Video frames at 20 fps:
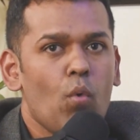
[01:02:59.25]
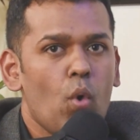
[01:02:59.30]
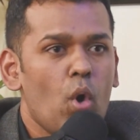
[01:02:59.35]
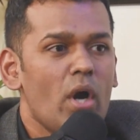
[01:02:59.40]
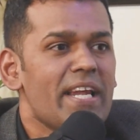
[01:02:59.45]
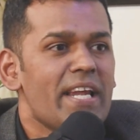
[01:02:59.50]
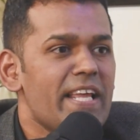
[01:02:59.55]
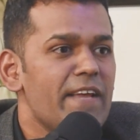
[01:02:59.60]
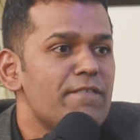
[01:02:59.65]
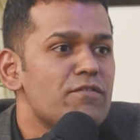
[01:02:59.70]

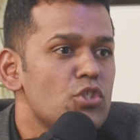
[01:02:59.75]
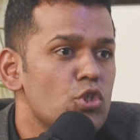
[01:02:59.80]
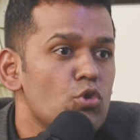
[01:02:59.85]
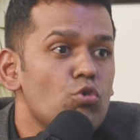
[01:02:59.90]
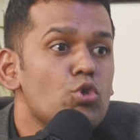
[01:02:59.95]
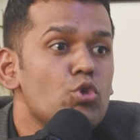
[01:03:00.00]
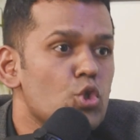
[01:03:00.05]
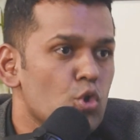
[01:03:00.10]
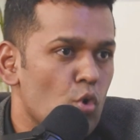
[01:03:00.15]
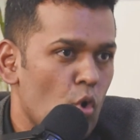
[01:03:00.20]
what gives
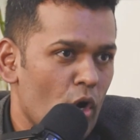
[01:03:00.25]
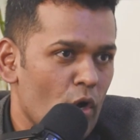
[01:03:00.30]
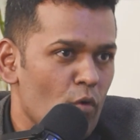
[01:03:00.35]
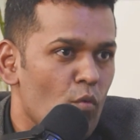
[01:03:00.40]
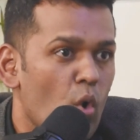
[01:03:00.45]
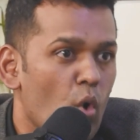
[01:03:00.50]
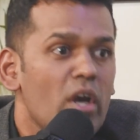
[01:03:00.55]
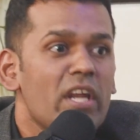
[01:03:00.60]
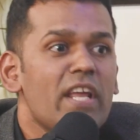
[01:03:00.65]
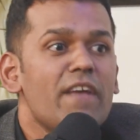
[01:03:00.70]
you joy,
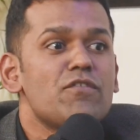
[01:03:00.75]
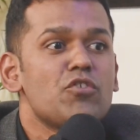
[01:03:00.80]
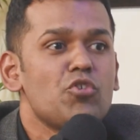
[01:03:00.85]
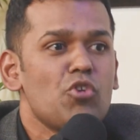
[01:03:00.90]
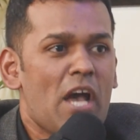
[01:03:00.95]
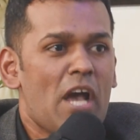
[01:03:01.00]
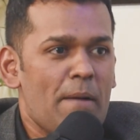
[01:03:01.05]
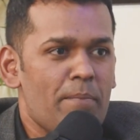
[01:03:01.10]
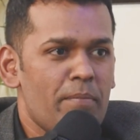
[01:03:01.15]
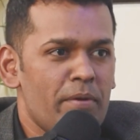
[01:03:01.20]
what gives
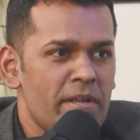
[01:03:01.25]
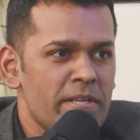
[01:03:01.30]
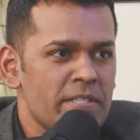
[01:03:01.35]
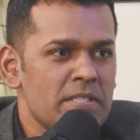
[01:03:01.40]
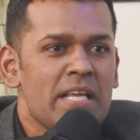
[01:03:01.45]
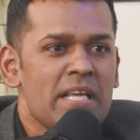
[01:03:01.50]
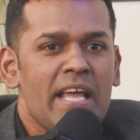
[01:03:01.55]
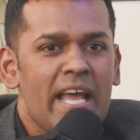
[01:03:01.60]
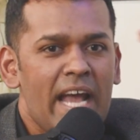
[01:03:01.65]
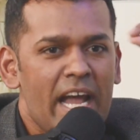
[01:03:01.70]
you happiness,